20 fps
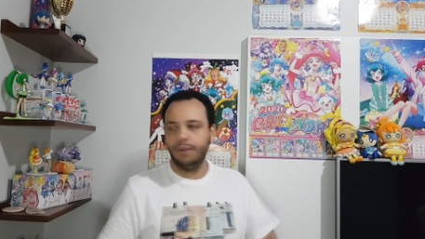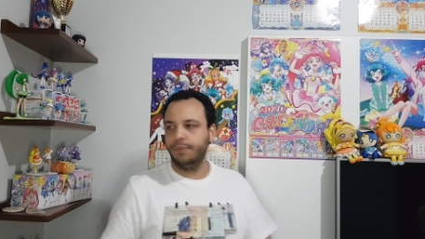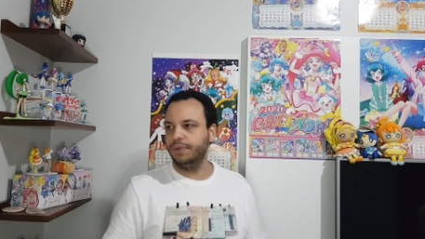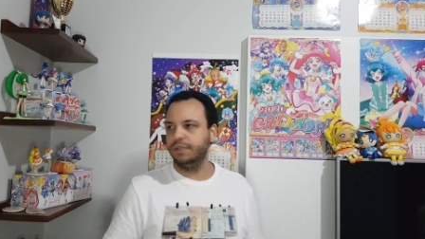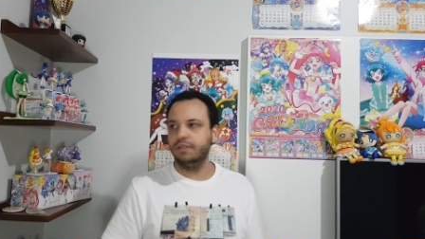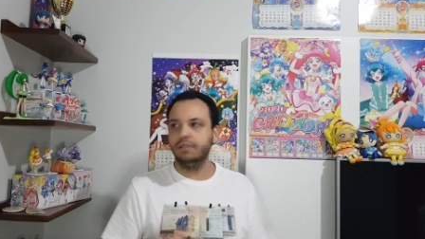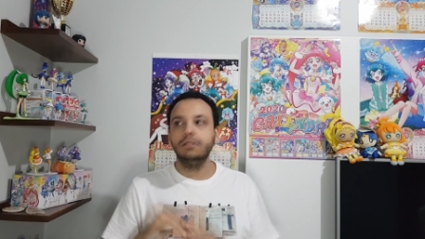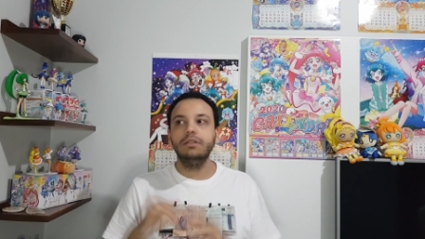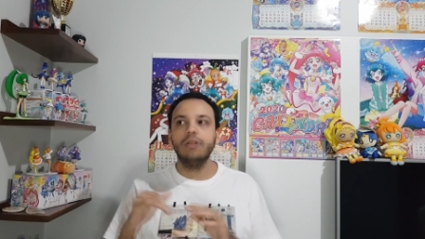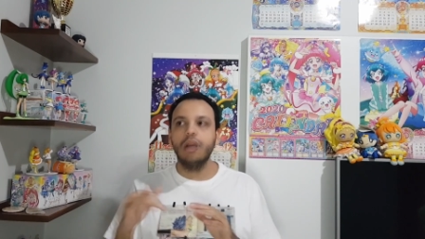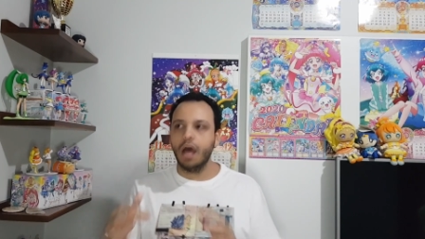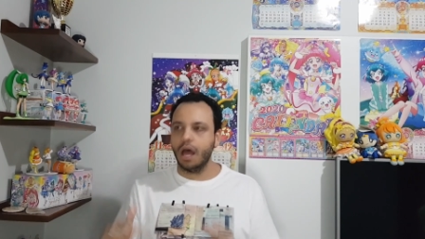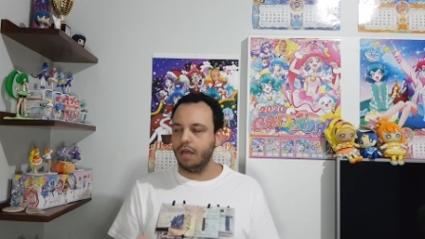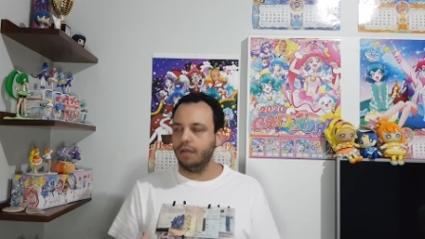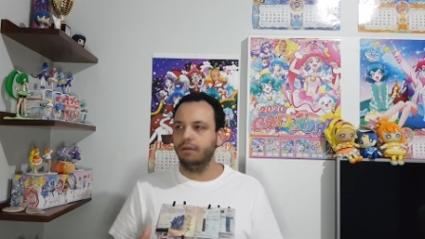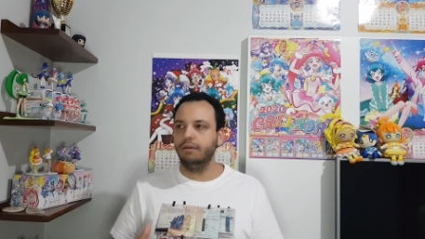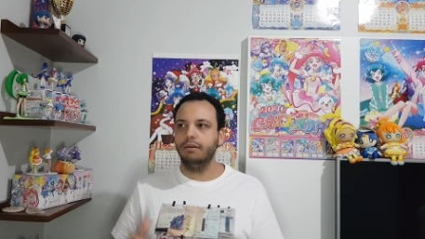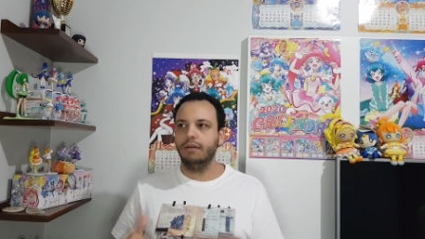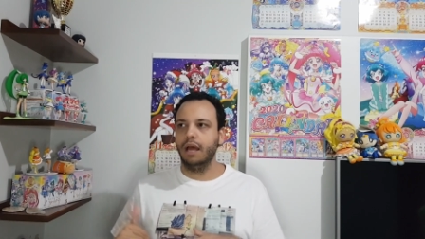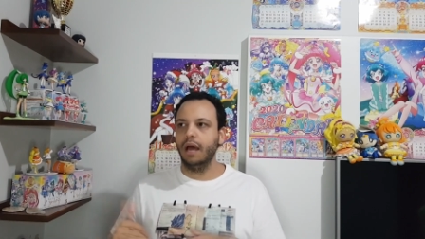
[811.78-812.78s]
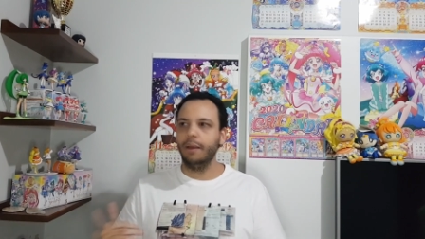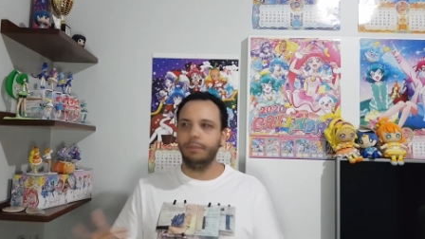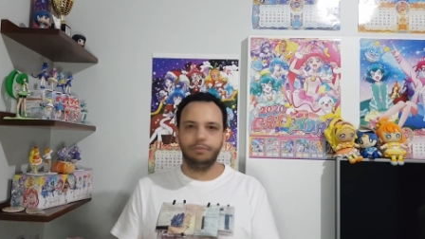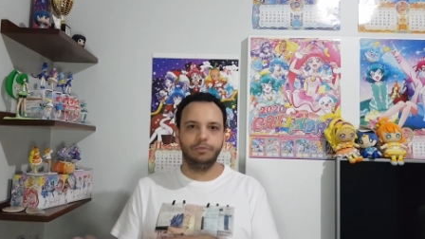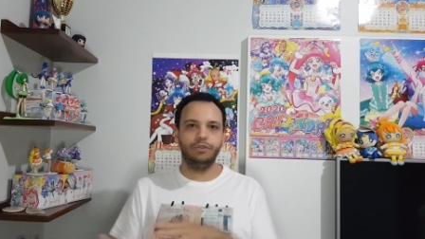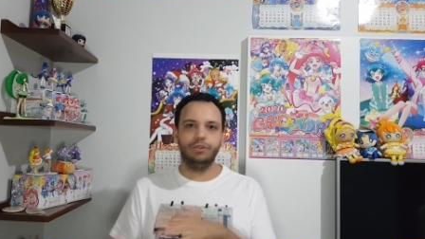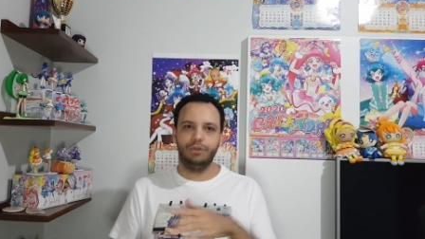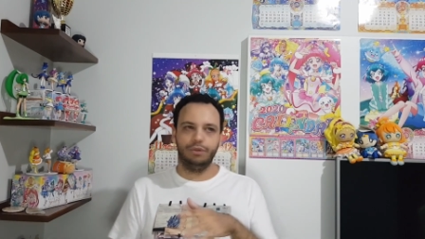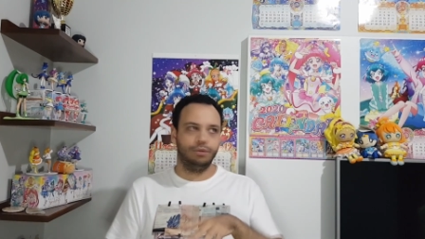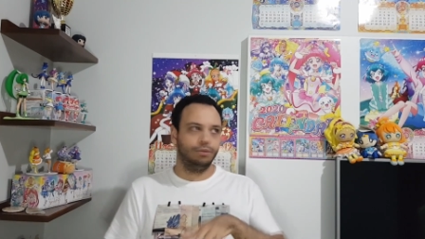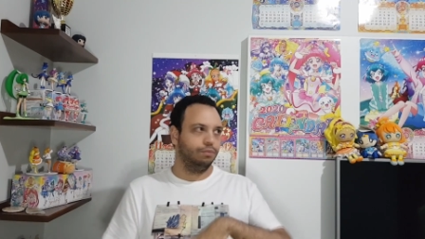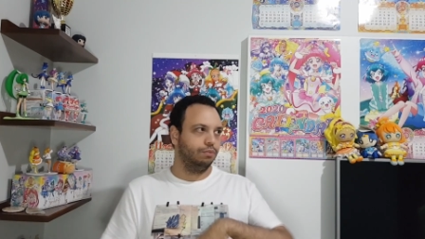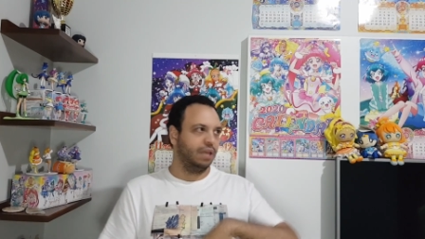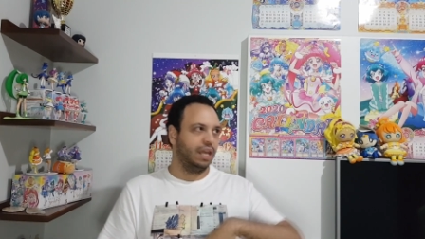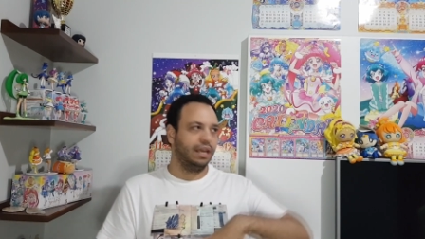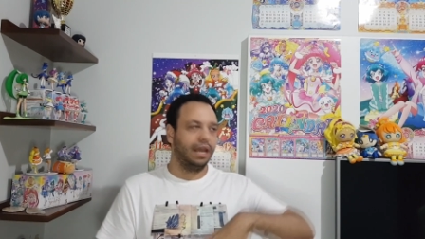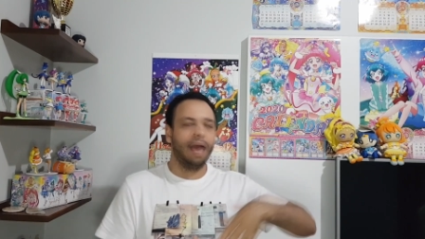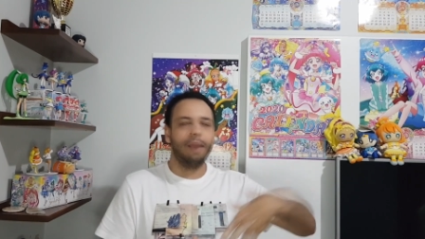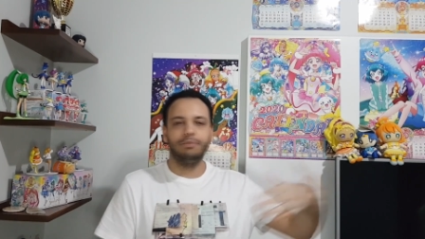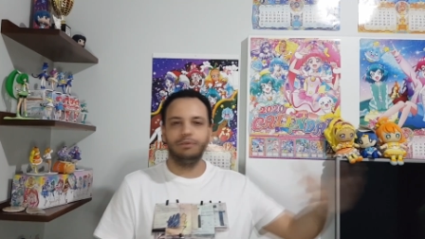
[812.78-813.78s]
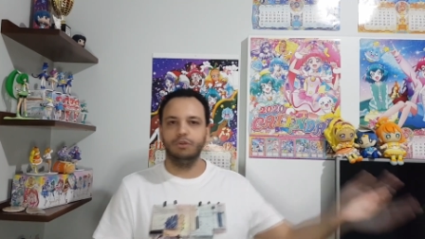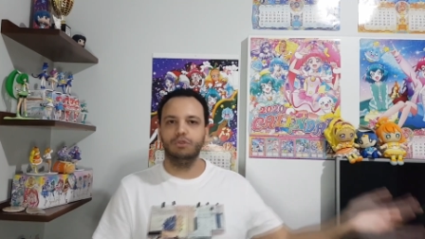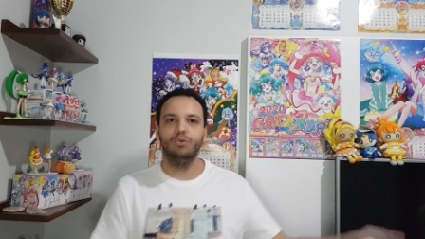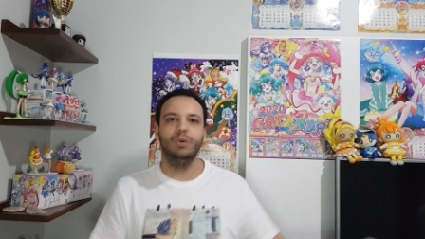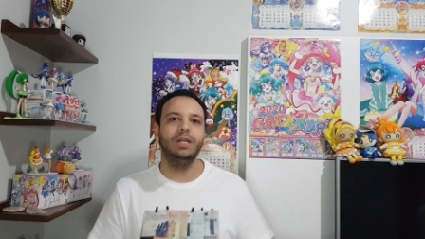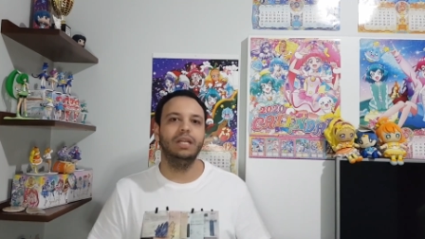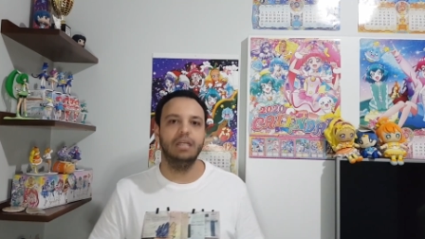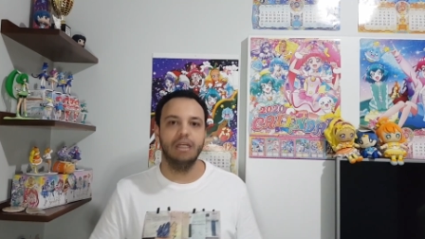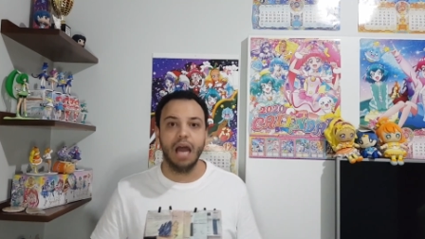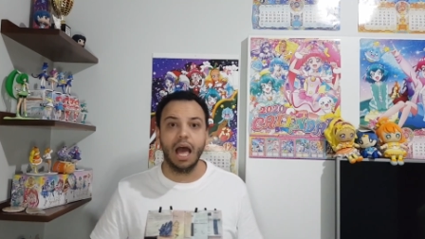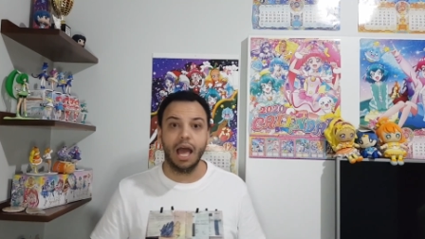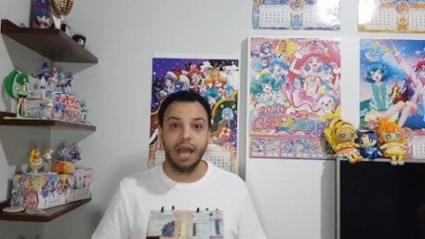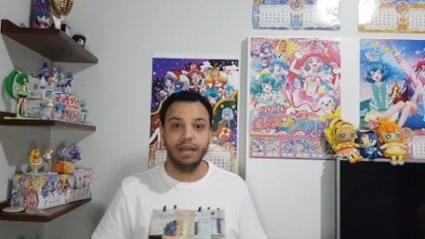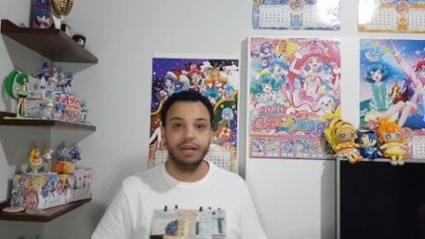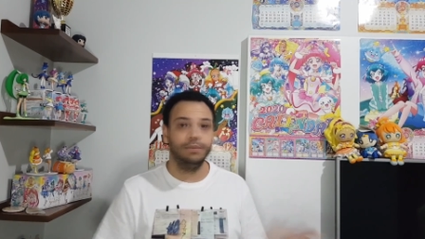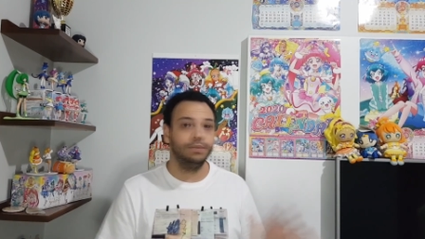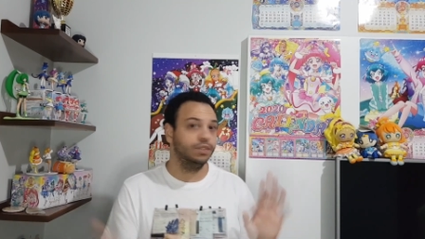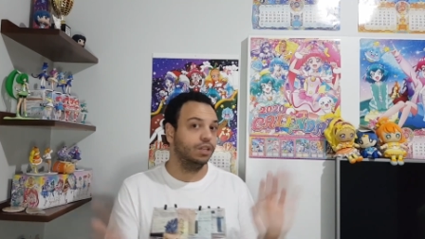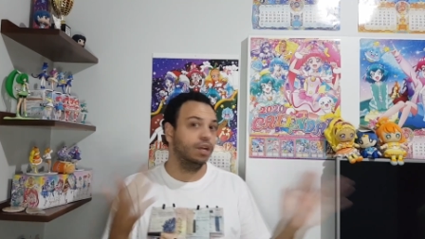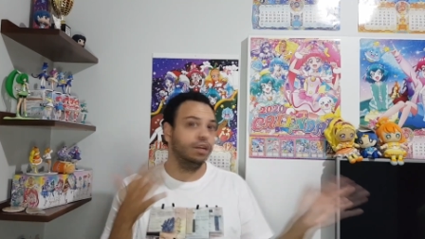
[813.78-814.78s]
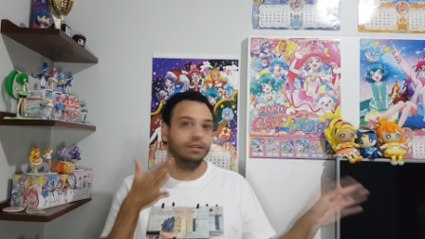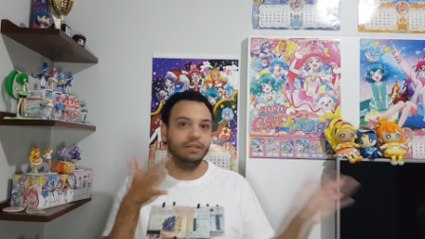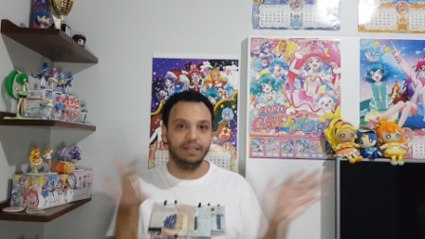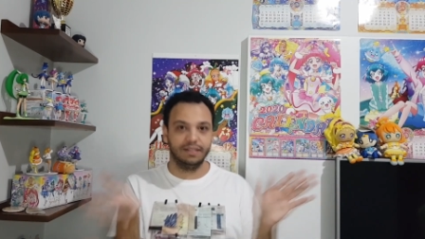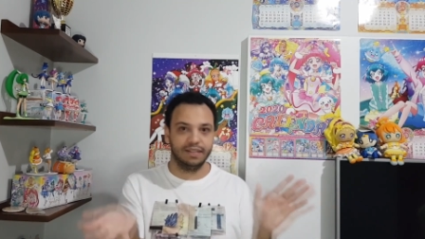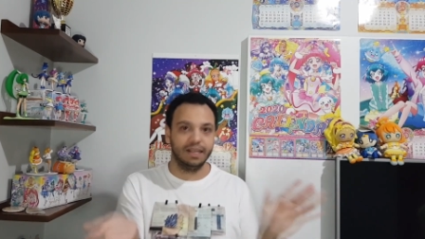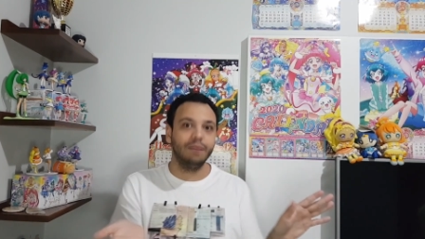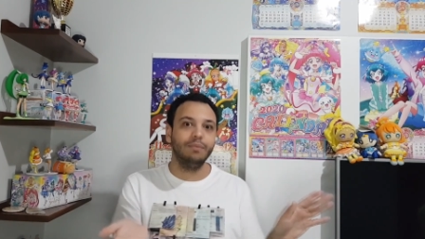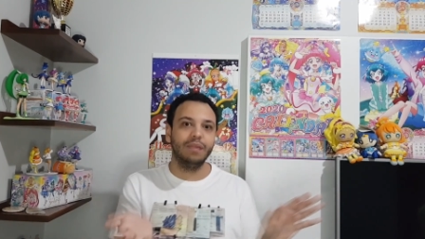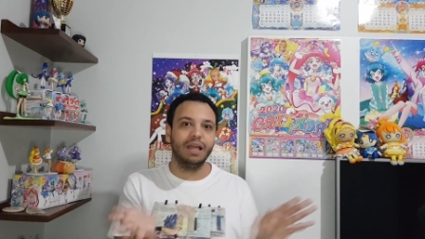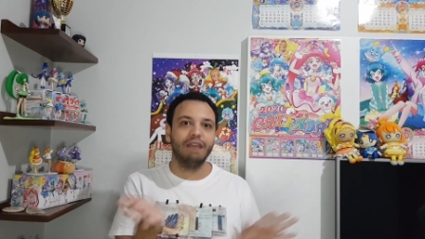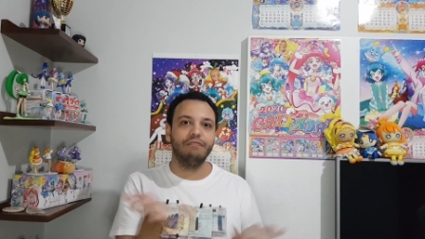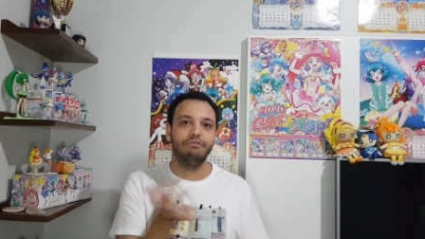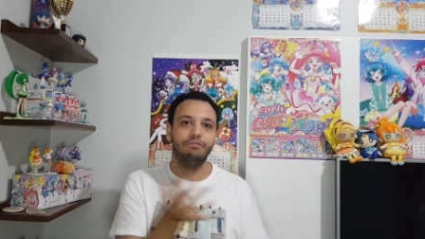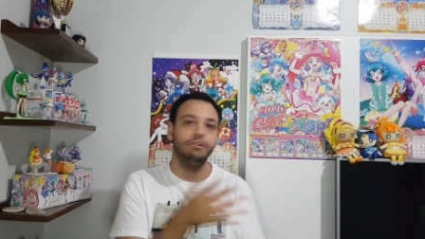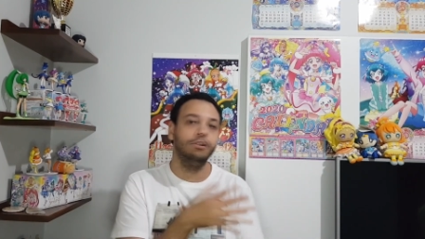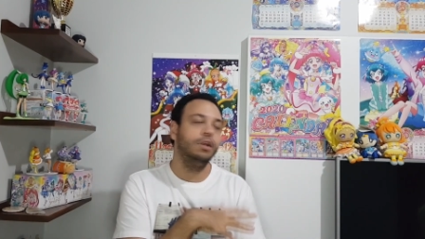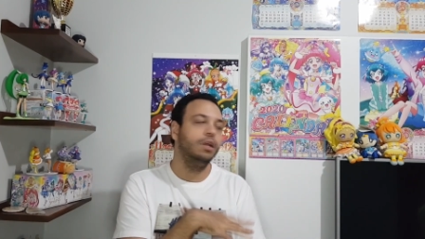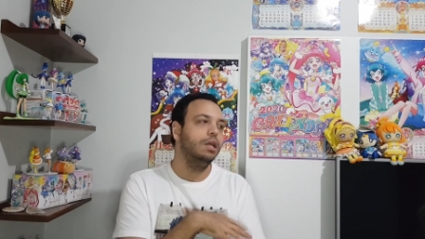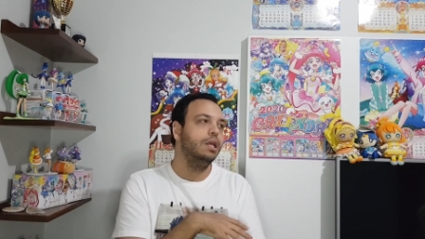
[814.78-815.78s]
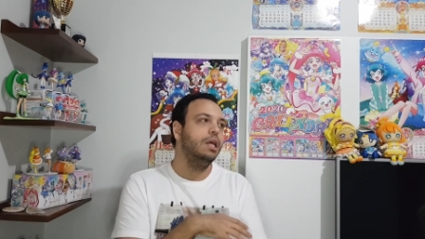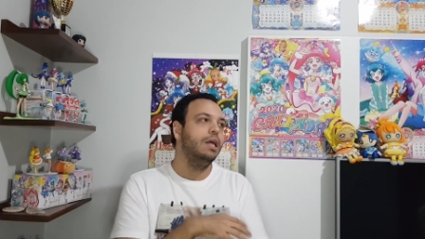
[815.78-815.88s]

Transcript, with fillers: it was not up to, like, episode 29. It was not on the same level.